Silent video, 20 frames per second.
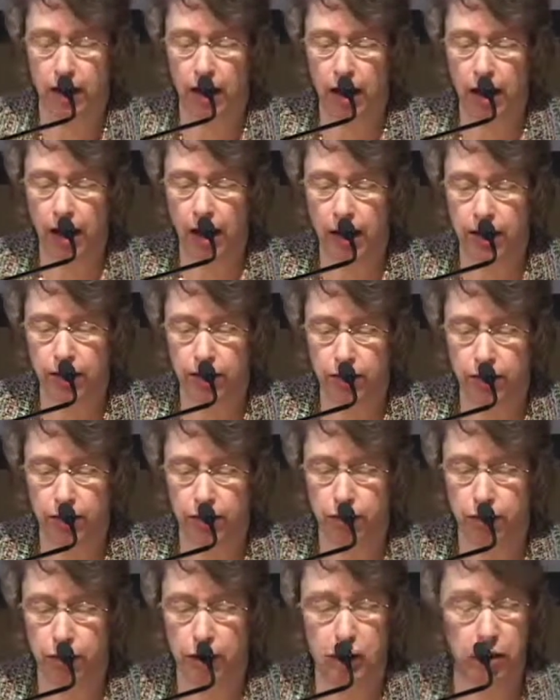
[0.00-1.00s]
at
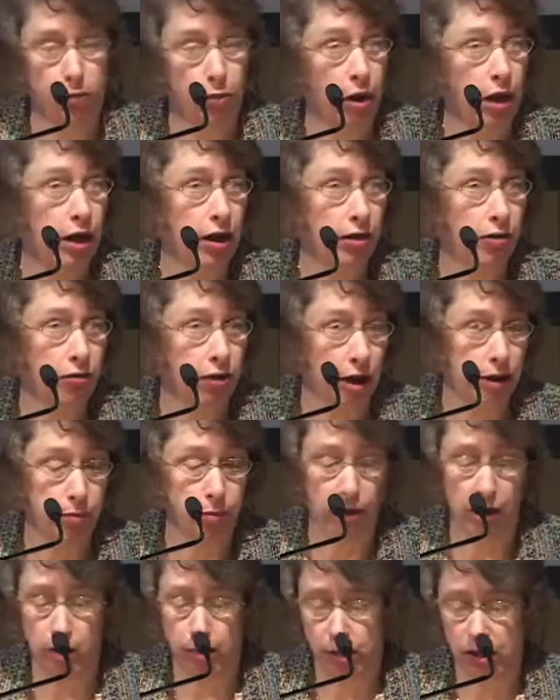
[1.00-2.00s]
Fresh Pond, right
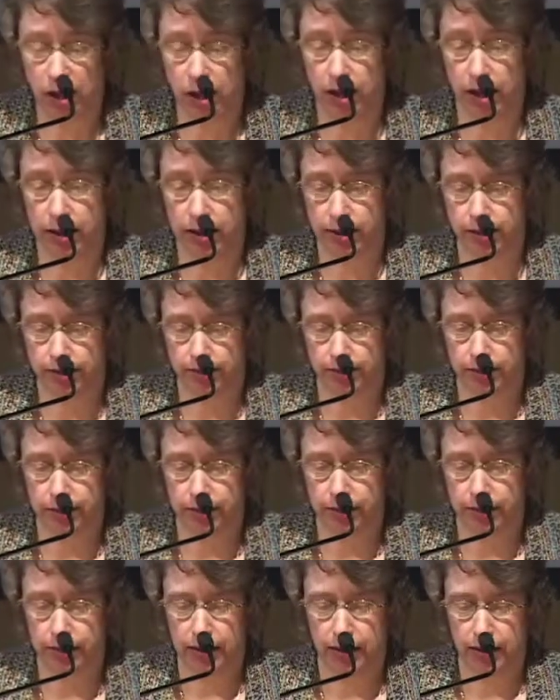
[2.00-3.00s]
by the pond.
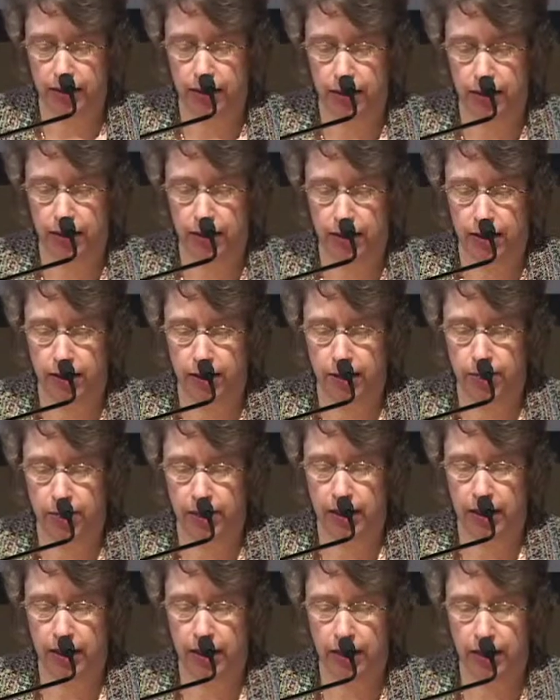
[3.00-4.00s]

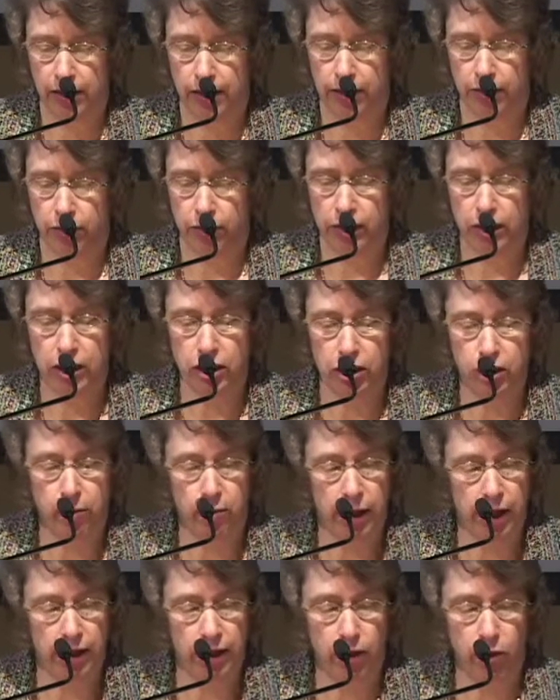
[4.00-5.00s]
And reached
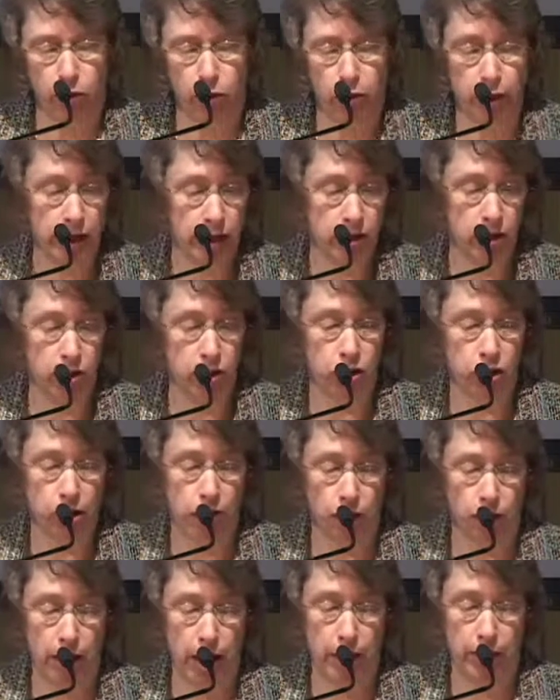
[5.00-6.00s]
by the Ringe
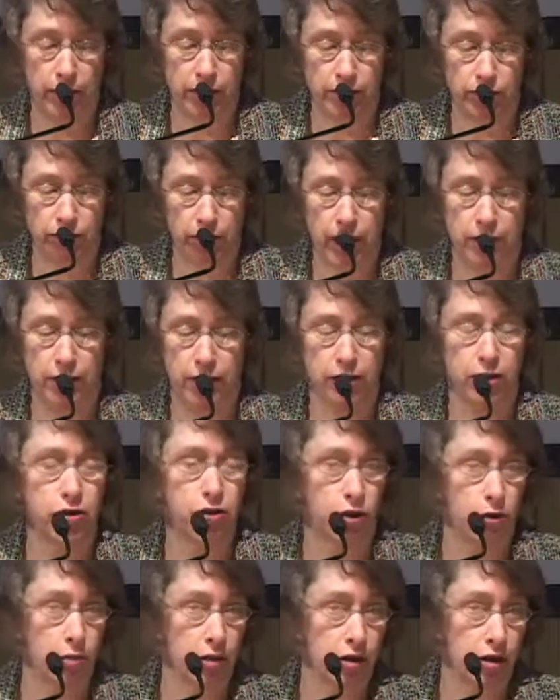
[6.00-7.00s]
Rapid Transit
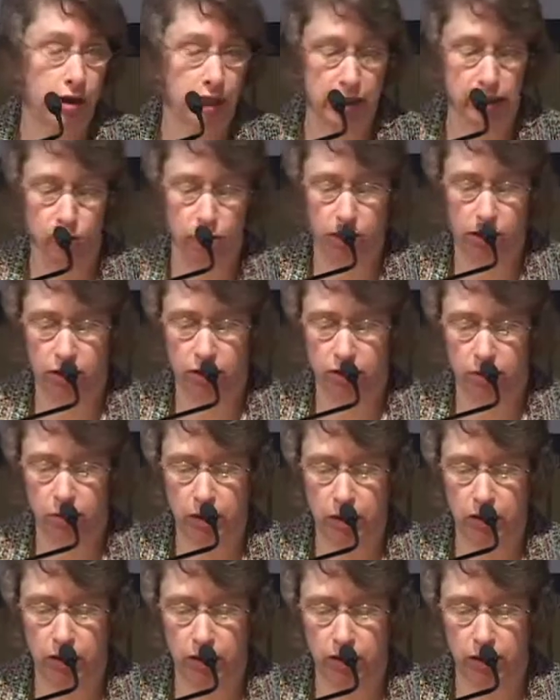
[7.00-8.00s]
Terminal, that's what it was going to
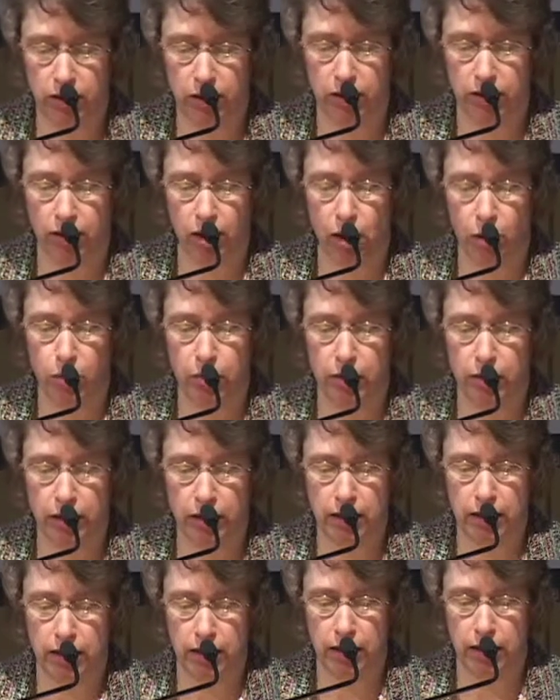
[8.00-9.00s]
be called, opened